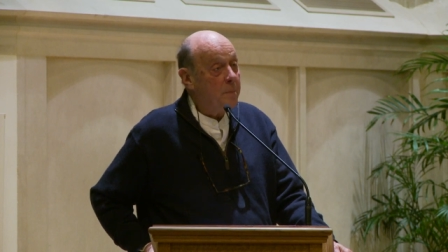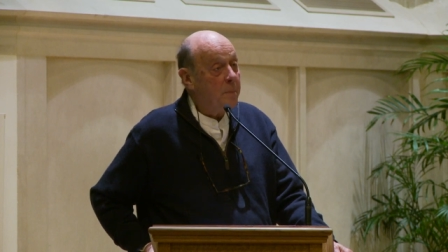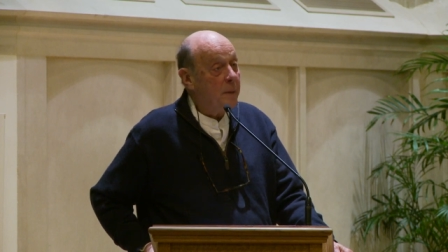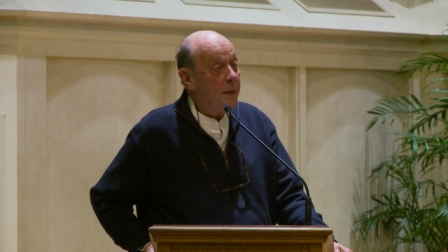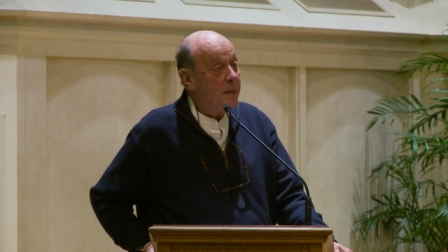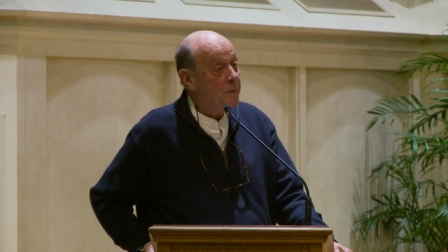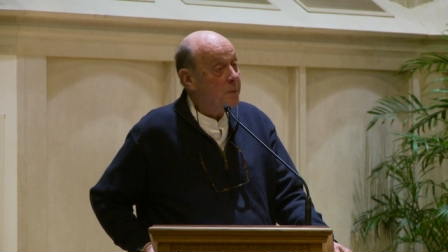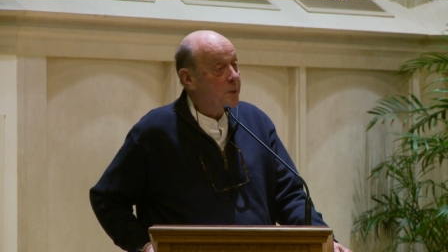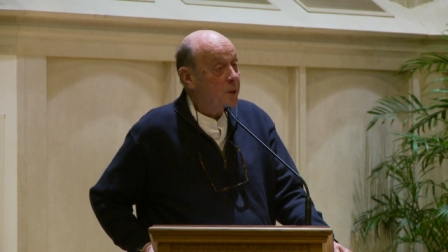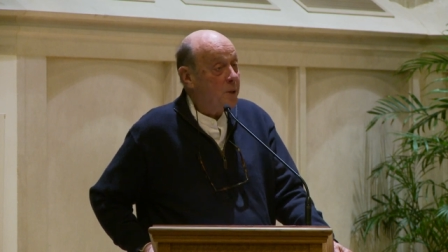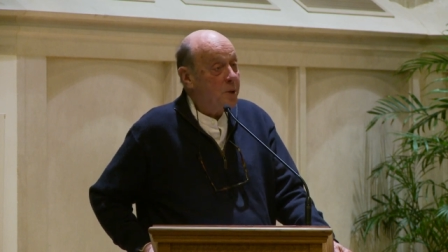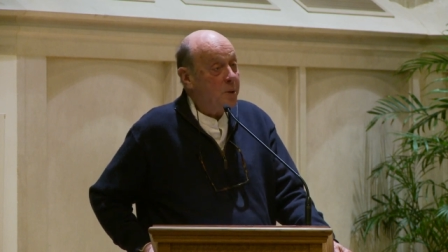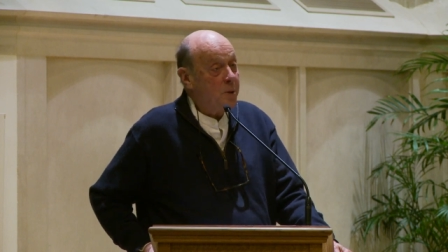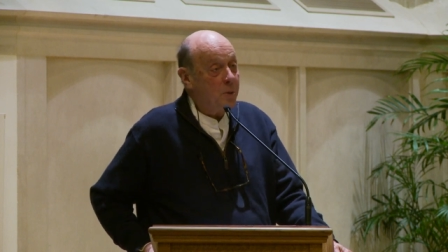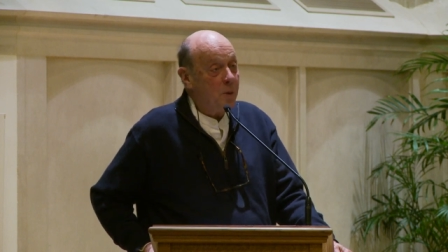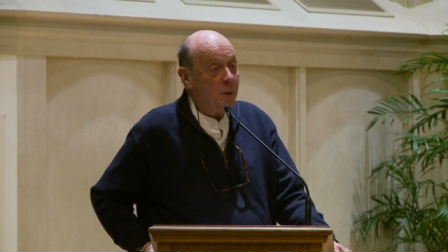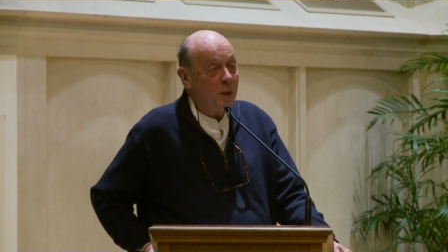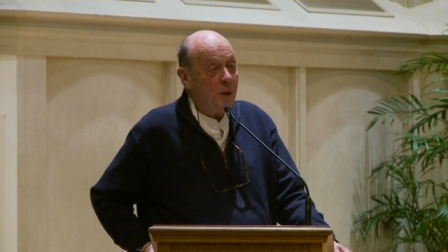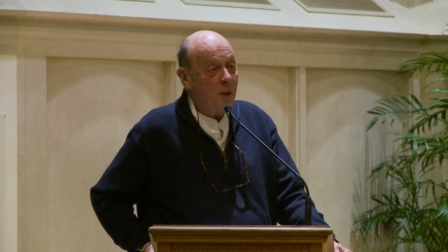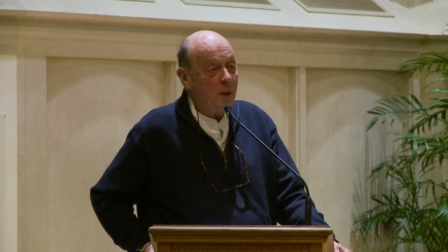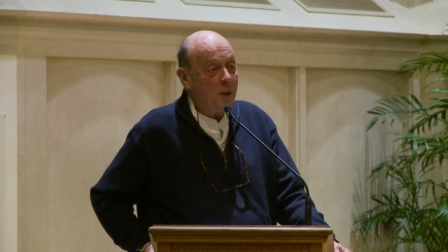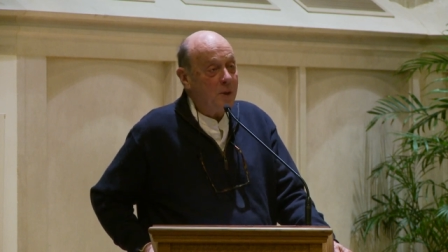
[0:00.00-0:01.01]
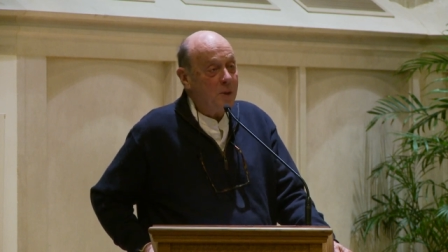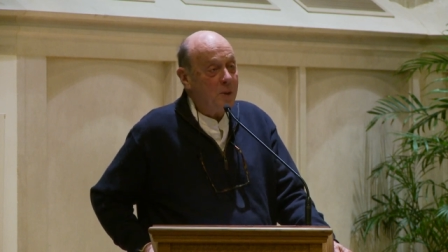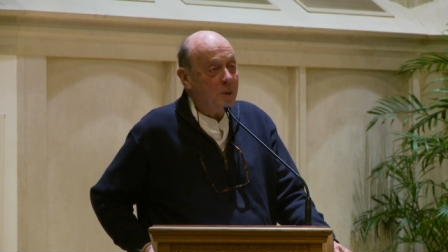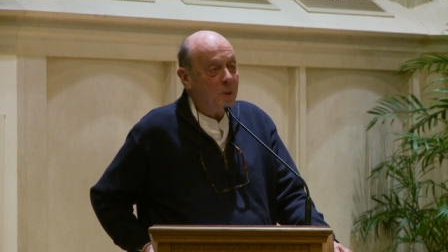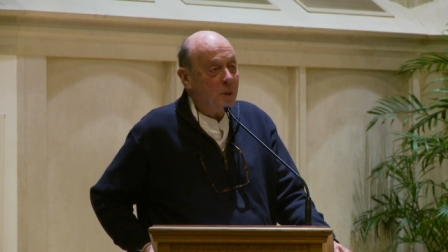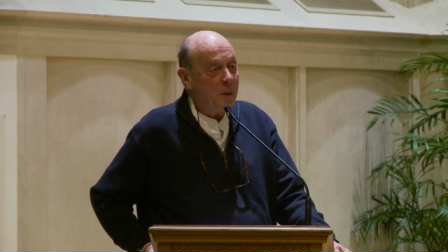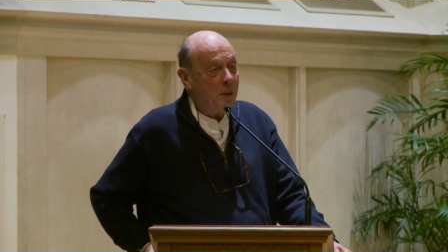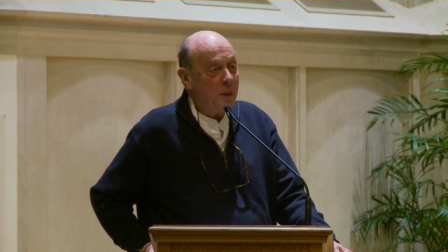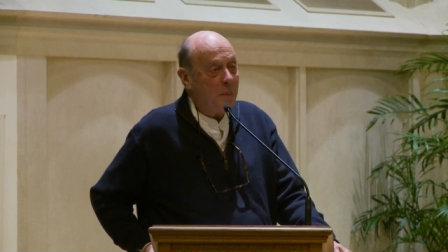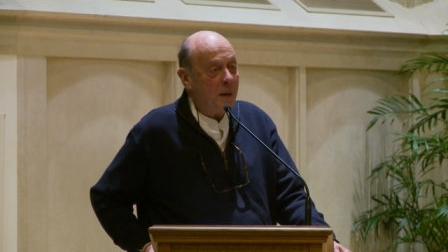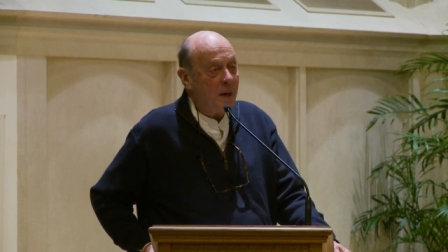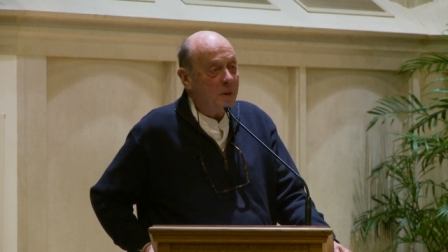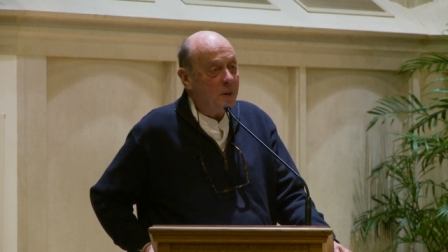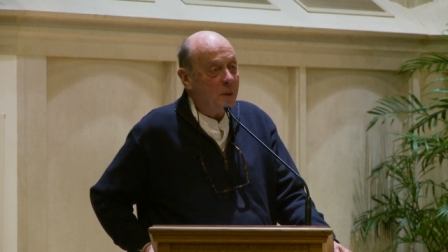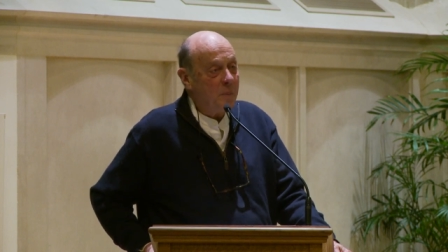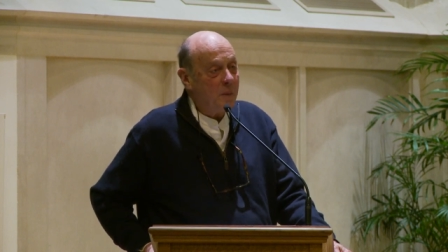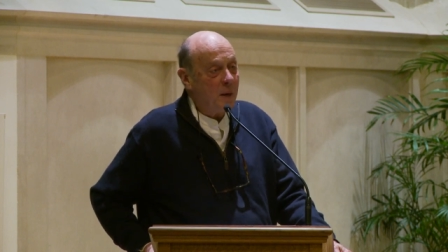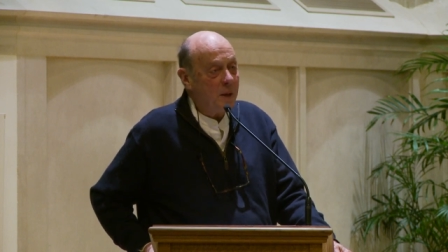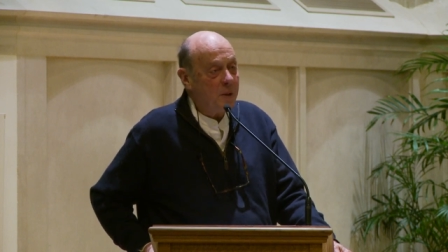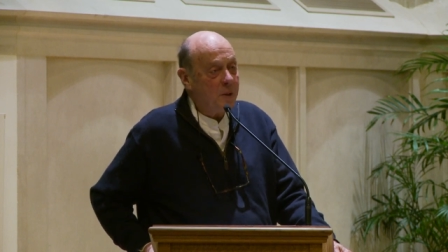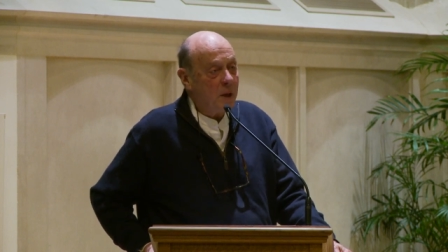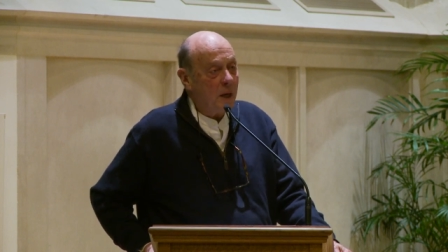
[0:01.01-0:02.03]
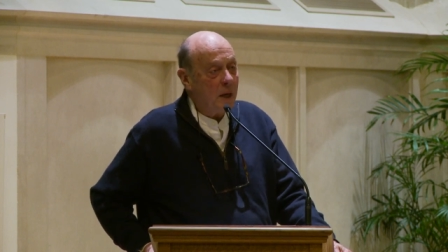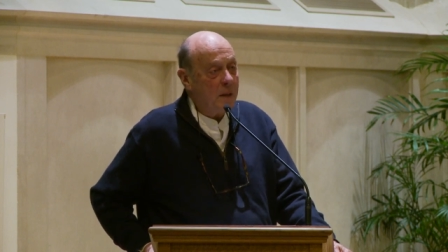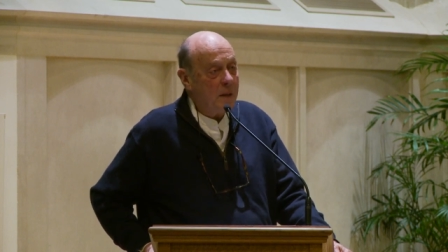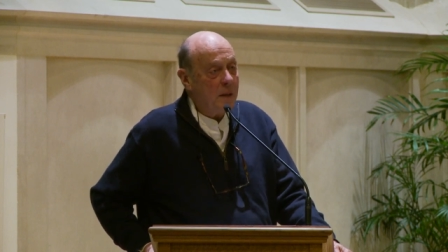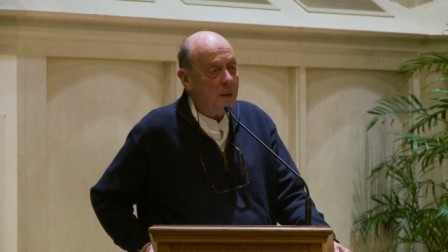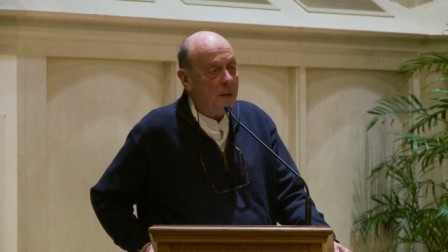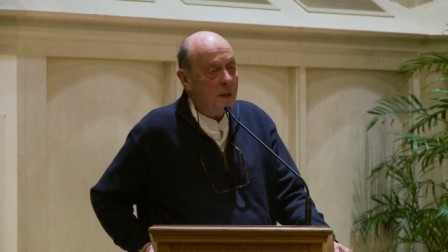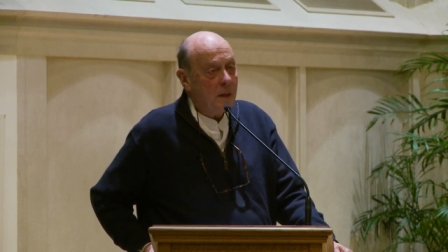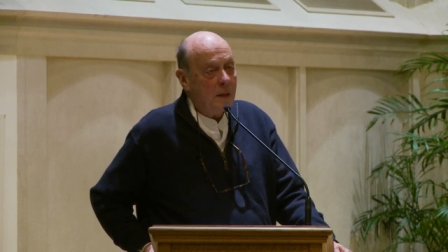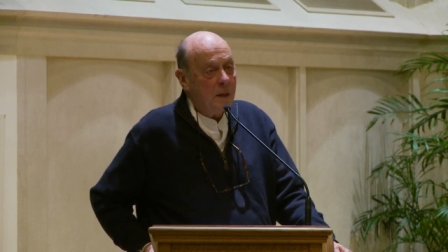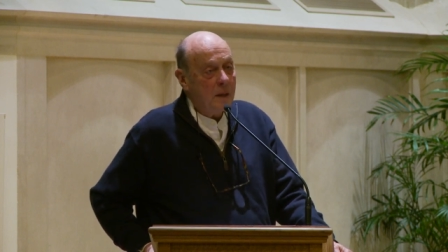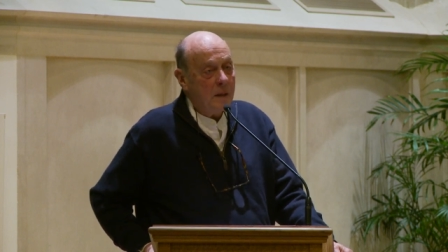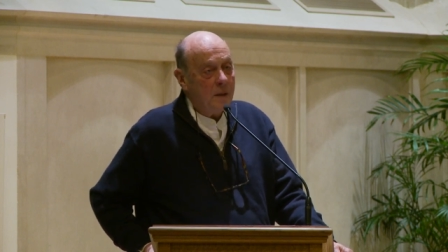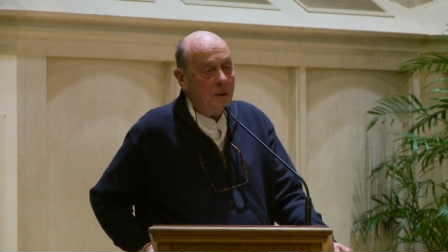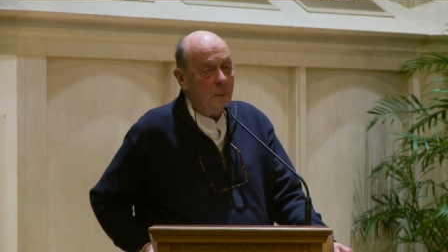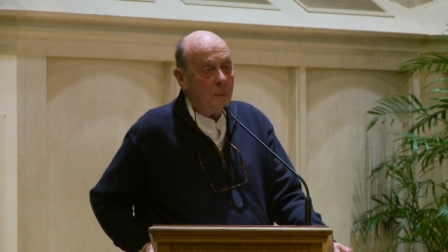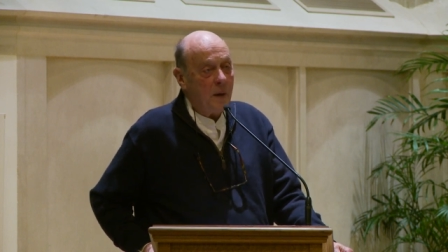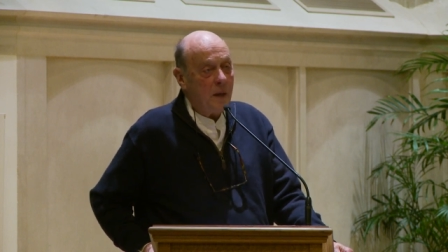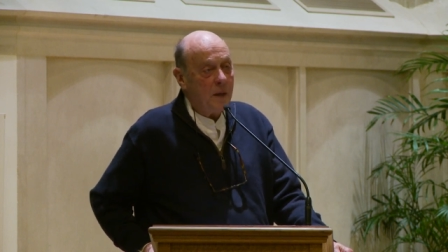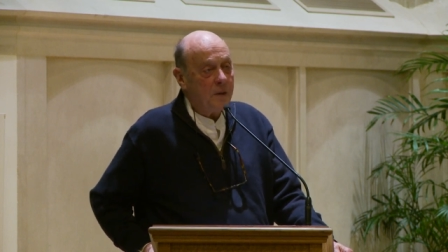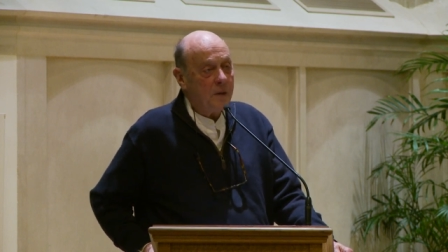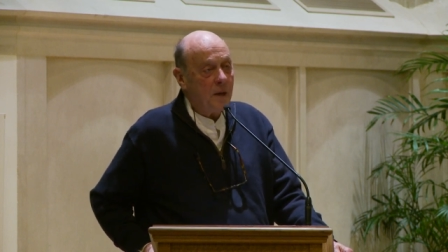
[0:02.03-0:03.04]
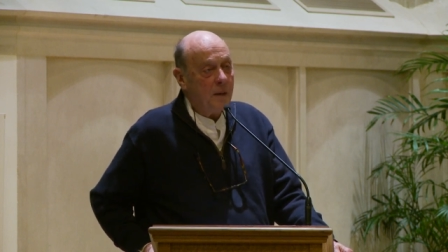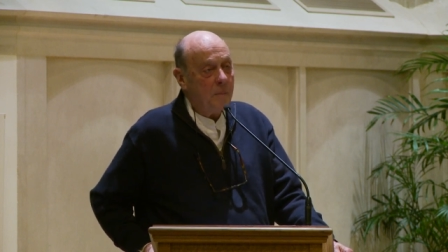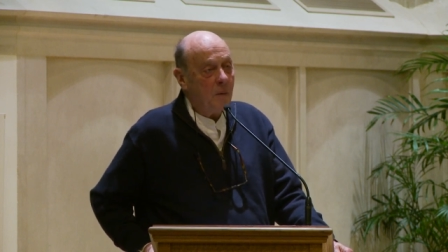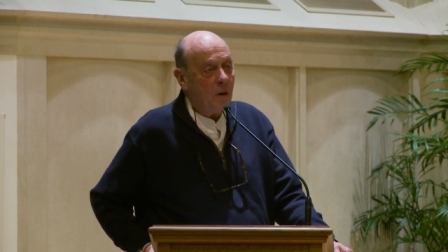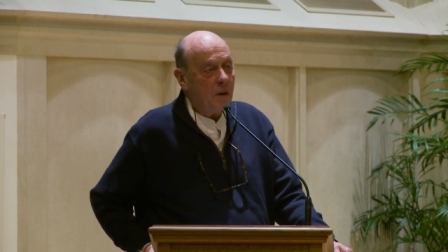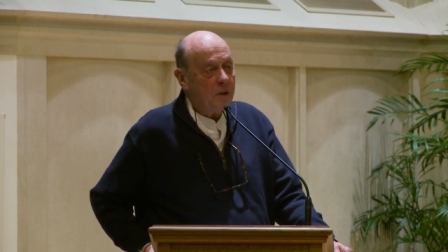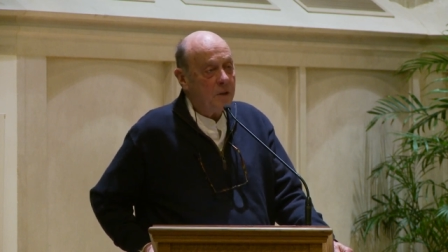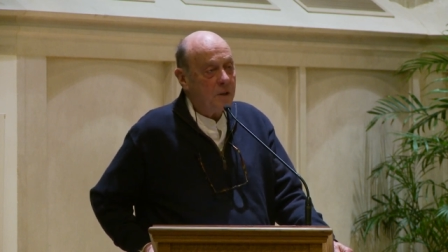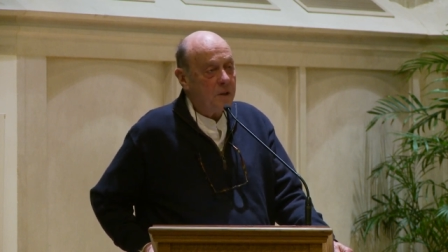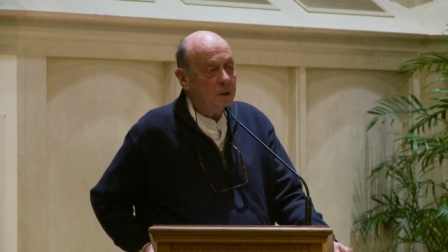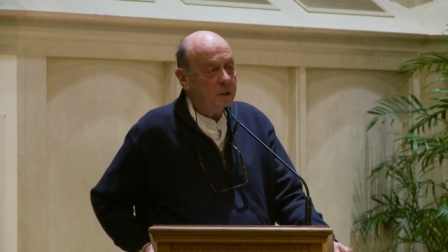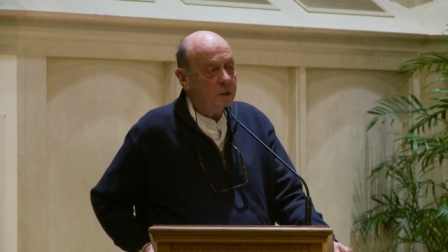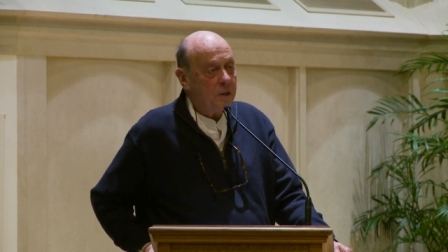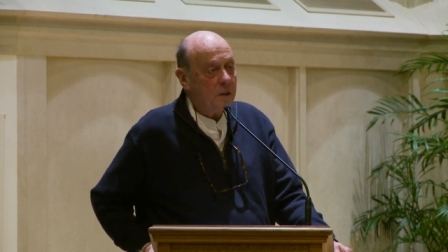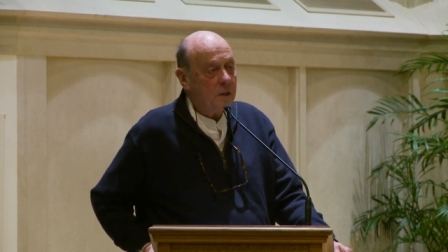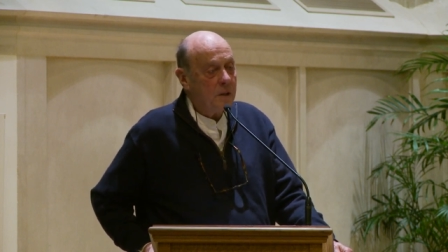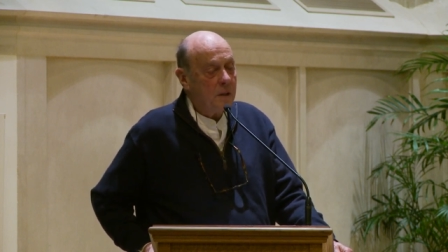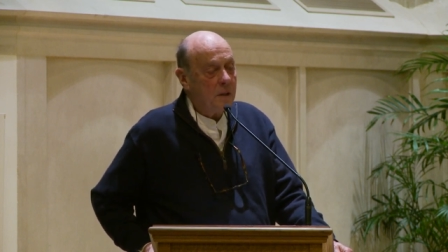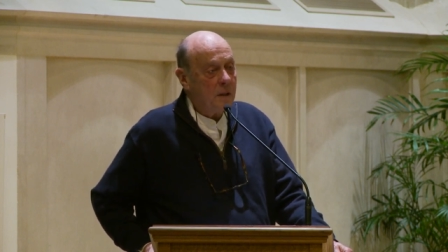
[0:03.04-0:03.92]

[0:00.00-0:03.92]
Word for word: but it's an extraordinary story about the Pontine the Pontine Marshes.